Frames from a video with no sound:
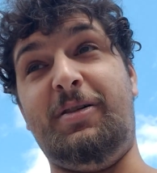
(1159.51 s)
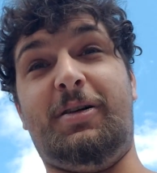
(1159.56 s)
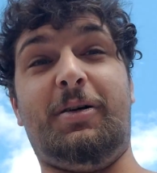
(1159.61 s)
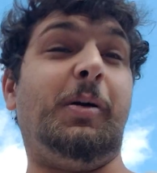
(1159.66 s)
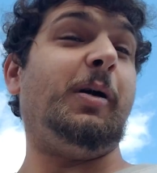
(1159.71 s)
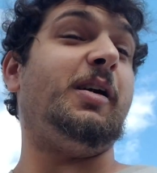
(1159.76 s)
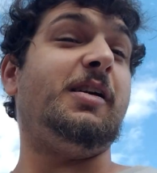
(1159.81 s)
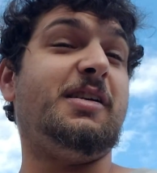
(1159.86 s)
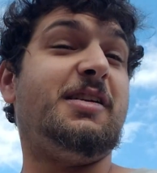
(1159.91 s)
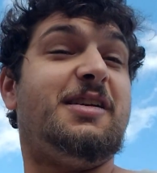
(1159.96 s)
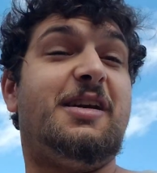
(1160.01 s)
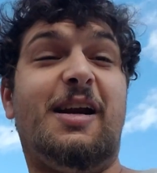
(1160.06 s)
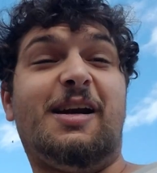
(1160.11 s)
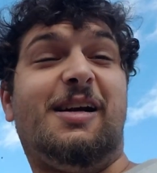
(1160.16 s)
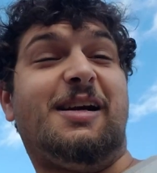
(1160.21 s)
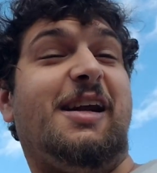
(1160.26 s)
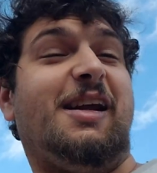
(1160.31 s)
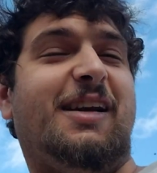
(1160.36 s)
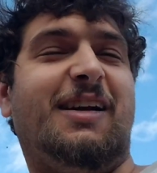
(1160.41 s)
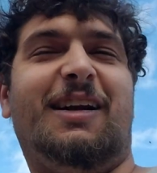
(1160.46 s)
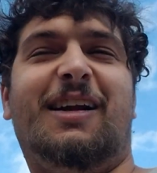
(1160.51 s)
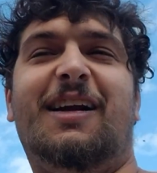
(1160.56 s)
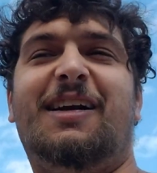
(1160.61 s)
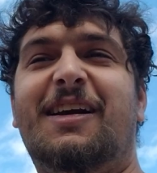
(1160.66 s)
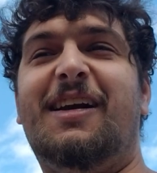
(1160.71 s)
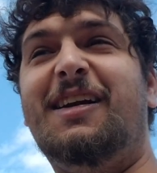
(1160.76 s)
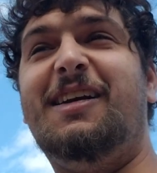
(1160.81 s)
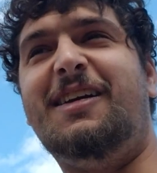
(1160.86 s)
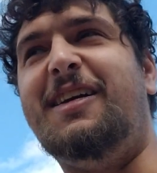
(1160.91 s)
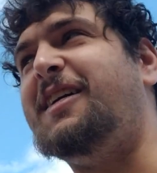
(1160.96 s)
Oh wait, ding ding ding
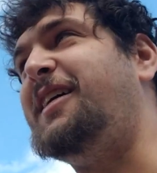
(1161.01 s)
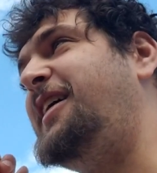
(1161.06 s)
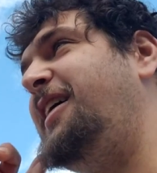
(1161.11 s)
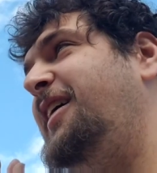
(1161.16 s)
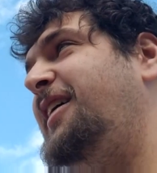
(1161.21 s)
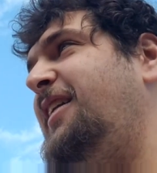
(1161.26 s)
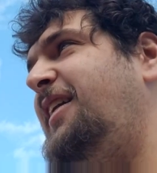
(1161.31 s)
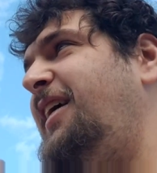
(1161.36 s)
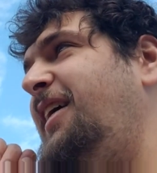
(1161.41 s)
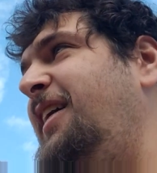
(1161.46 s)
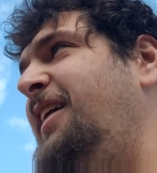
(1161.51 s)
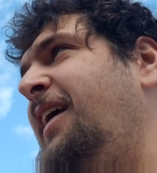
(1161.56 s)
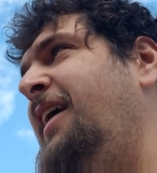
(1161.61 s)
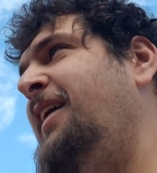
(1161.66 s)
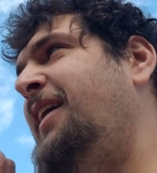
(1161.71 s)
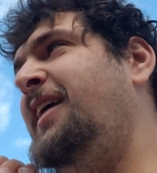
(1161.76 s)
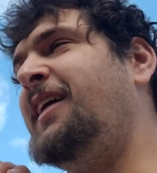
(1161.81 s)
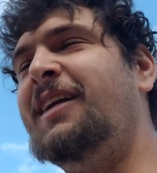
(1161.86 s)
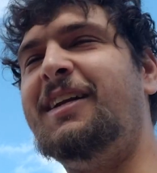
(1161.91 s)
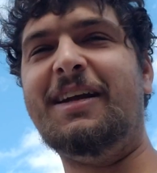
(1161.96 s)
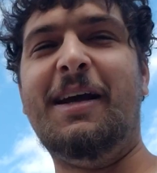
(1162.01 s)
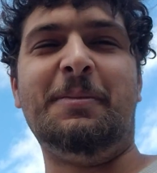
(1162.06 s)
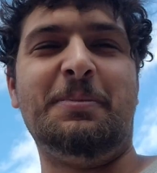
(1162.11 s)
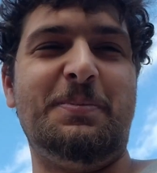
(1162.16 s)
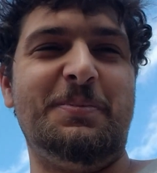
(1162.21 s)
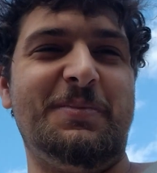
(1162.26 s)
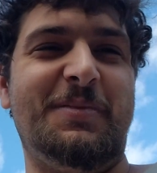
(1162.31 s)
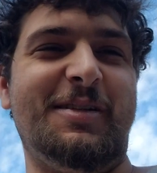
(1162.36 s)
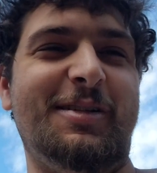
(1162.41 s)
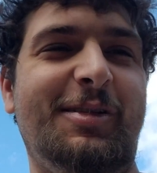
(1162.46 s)
ding. Do you hear it? Ding ding ding. Yep.
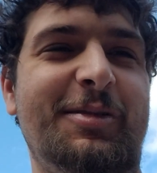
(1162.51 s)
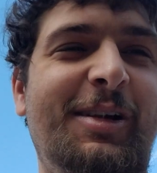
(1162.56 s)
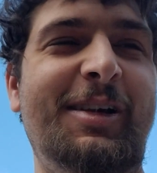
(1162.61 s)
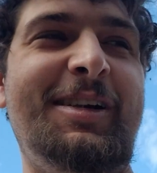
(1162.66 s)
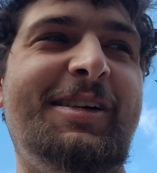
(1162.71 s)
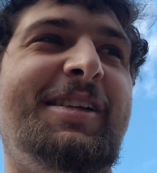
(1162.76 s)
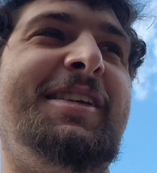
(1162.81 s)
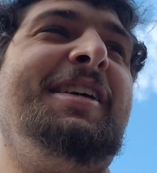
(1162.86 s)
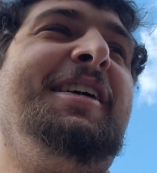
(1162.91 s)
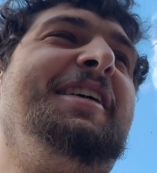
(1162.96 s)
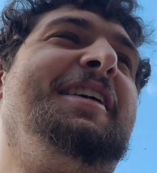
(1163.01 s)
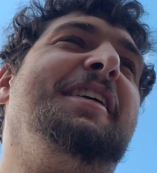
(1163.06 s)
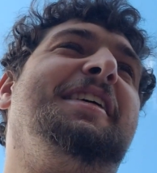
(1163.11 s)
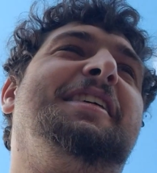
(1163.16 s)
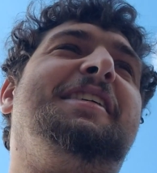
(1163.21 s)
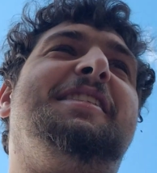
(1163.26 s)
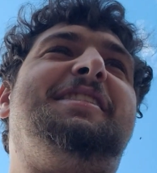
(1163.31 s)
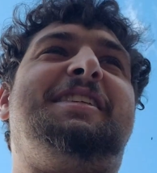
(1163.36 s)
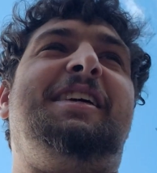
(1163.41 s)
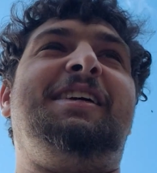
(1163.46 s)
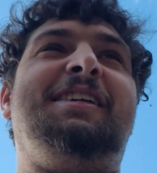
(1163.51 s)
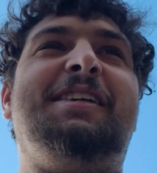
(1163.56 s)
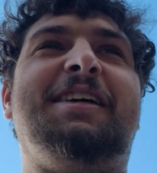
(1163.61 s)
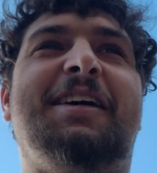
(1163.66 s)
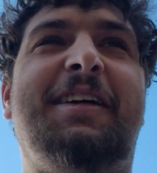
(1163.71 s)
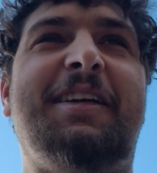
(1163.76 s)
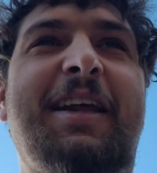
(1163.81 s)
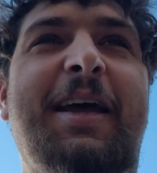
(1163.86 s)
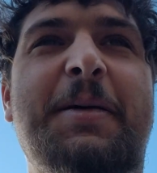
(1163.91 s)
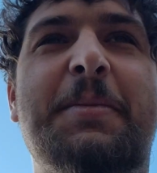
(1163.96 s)
Ding
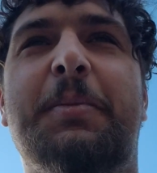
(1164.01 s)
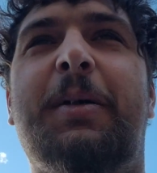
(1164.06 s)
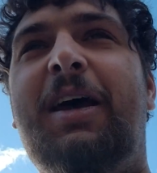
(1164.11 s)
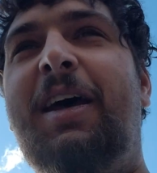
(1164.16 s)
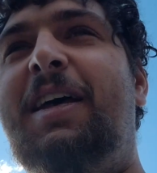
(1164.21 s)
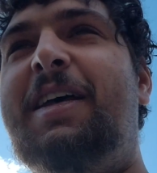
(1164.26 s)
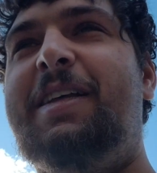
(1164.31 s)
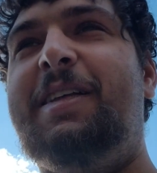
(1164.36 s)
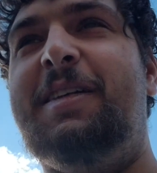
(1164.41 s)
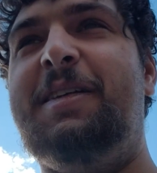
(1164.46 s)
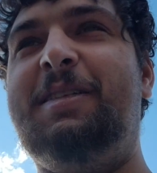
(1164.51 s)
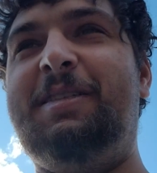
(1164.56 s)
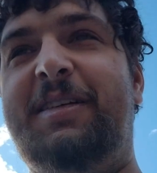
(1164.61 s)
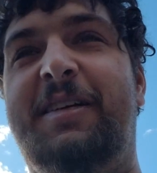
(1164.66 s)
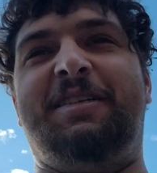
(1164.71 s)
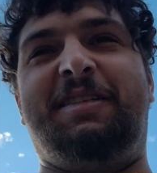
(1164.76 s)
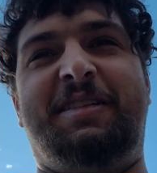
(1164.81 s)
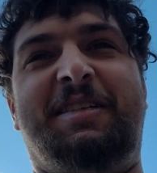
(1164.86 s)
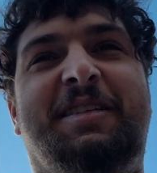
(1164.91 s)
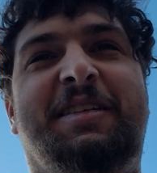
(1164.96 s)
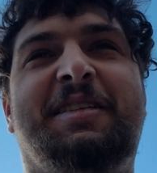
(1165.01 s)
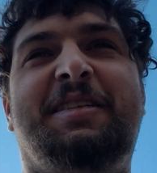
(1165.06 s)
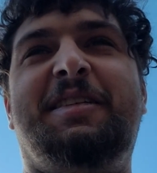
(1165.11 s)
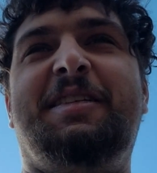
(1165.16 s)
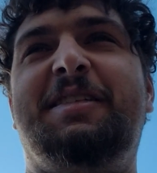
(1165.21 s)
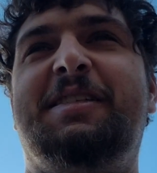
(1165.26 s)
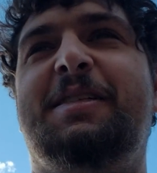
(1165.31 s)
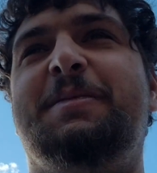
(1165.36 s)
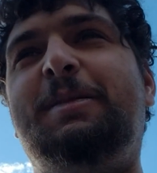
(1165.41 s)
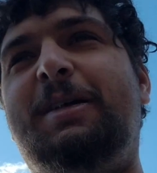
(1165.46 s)
dong that bell
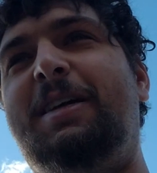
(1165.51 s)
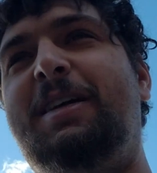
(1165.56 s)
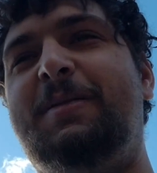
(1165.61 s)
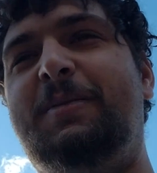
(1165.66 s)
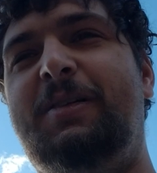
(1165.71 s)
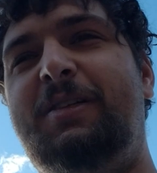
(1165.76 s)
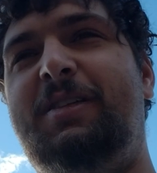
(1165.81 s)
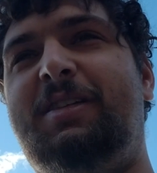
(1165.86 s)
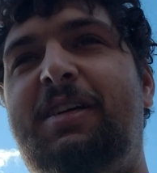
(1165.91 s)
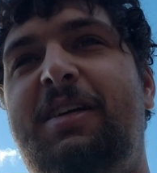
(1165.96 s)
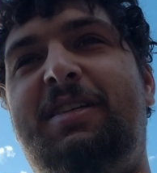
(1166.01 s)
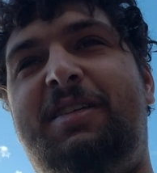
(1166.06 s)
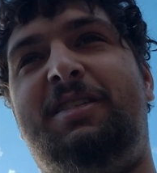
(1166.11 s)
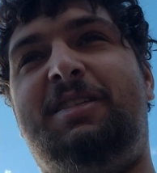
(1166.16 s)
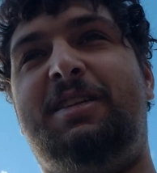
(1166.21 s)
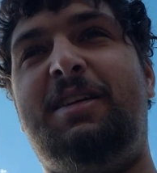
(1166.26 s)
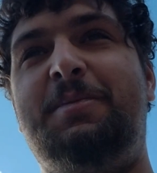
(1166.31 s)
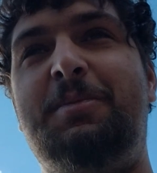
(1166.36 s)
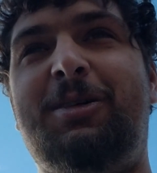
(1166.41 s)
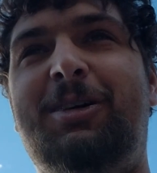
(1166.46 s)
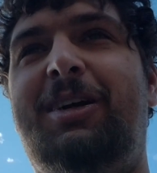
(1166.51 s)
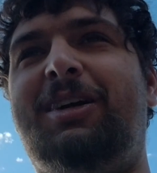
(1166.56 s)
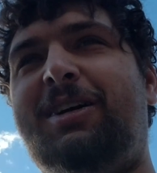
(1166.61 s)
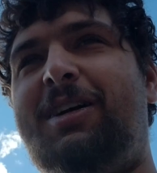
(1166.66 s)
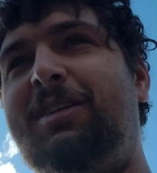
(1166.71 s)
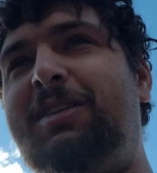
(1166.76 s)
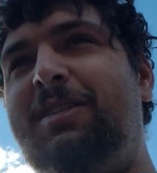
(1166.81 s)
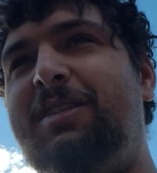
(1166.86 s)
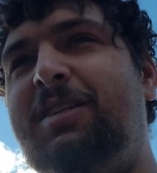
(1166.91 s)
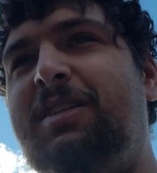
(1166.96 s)
to be able to see
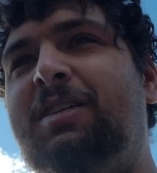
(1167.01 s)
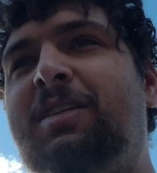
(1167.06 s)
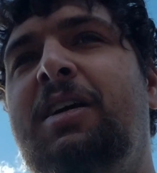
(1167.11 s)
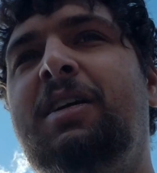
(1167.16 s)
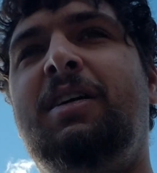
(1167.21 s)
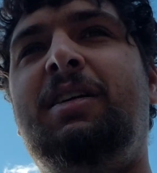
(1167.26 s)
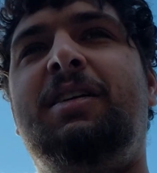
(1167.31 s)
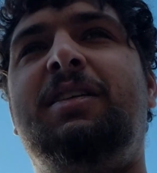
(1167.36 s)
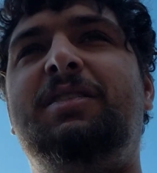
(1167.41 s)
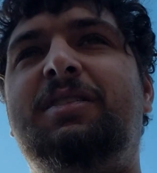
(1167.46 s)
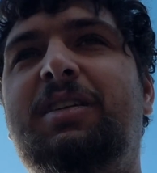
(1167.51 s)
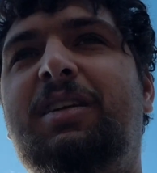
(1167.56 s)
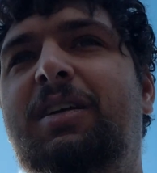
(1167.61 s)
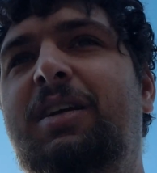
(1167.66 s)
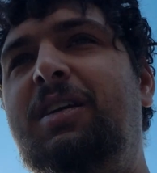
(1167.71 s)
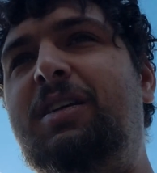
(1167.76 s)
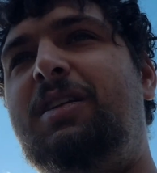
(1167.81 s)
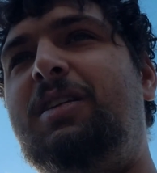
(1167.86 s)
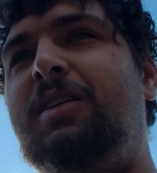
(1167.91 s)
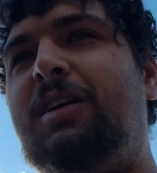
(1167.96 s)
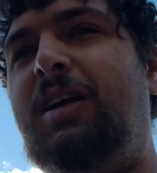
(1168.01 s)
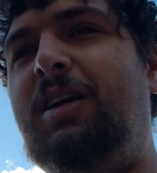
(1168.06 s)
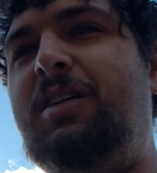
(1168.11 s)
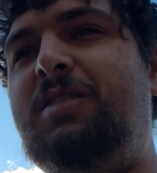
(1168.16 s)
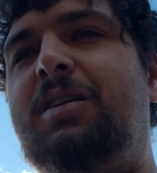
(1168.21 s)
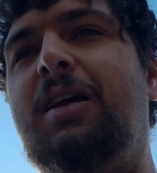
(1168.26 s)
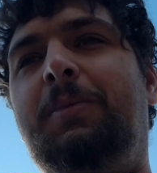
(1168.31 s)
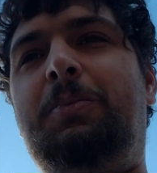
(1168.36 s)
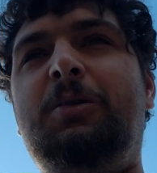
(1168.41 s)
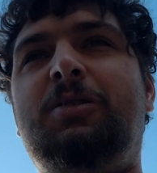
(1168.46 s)
see the latest
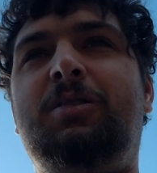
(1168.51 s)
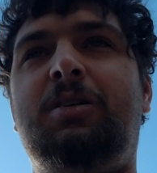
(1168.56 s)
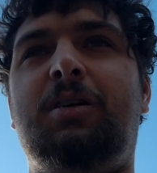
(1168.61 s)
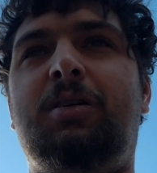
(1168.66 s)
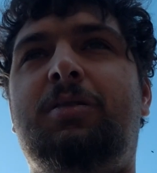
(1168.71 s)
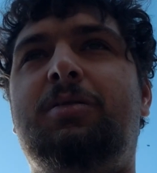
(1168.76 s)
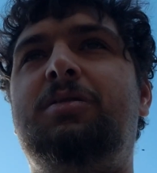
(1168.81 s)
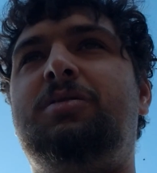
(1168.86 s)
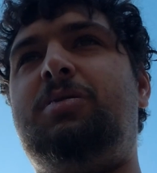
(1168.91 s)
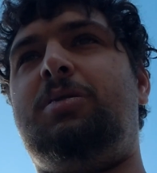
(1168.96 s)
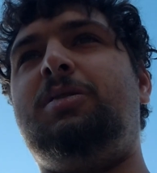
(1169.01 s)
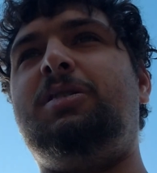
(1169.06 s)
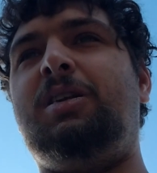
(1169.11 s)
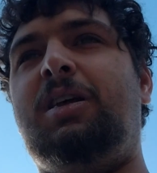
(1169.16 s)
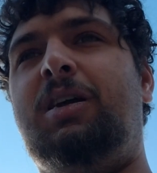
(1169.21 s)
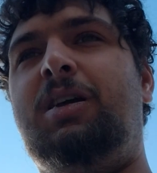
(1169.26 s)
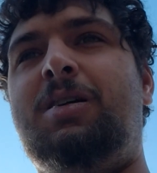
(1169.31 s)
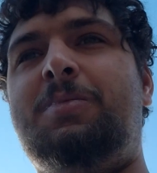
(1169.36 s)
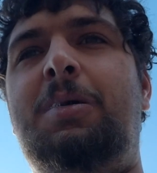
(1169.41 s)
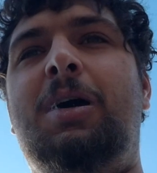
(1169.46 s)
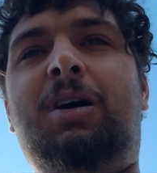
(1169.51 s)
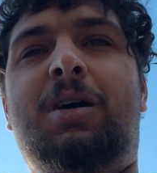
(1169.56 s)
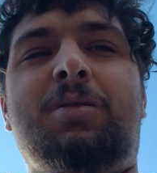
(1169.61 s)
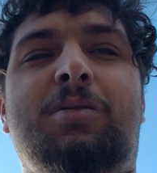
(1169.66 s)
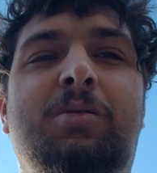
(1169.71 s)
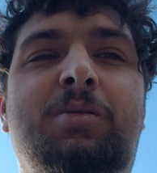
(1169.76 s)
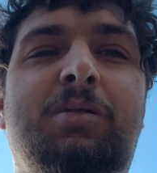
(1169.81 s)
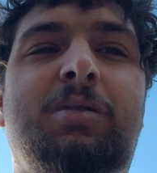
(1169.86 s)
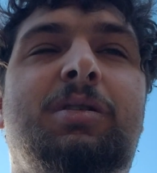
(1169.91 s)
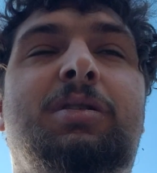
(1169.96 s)
episodes when they come out.
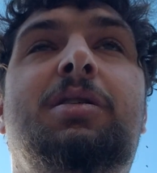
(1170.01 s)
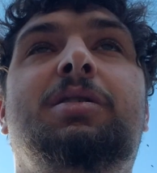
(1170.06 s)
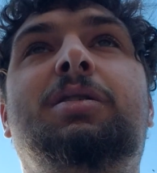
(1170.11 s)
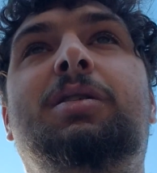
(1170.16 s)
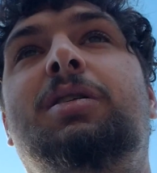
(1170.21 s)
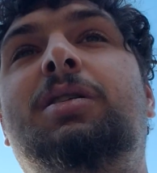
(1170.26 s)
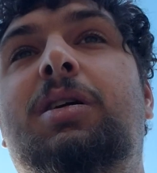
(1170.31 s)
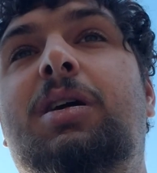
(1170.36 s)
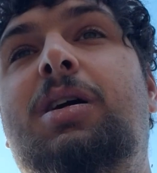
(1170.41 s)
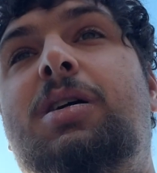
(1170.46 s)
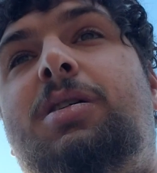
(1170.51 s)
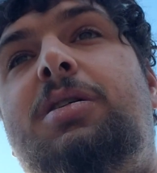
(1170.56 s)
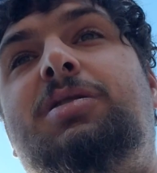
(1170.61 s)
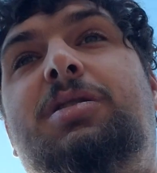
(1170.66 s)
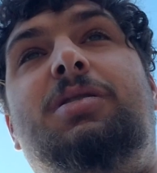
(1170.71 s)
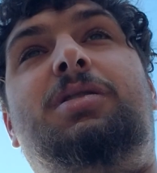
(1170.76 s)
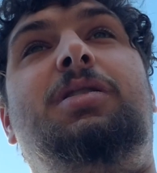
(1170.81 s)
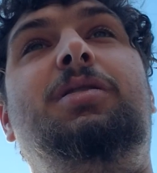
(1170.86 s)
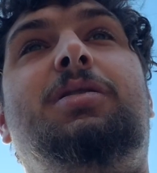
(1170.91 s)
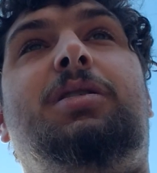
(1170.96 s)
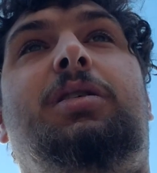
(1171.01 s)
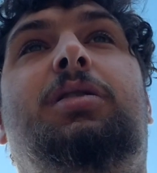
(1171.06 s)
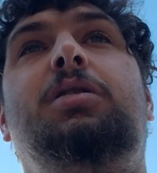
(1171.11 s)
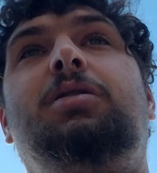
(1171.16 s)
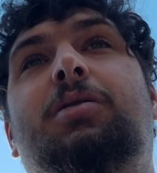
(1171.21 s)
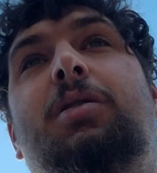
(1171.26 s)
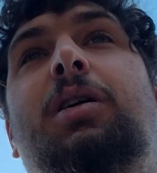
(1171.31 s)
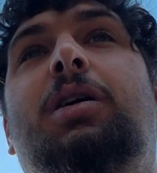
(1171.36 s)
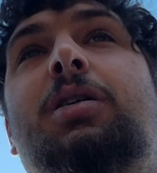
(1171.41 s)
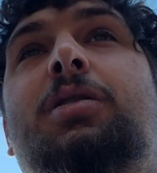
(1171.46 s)
Yeah, just do it. Go
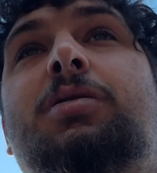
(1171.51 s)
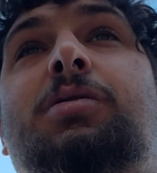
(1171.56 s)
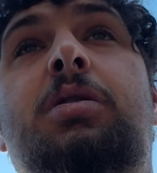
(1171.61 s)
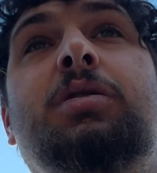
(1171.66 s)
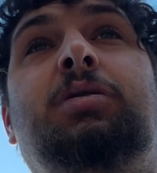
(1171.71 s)
ahead.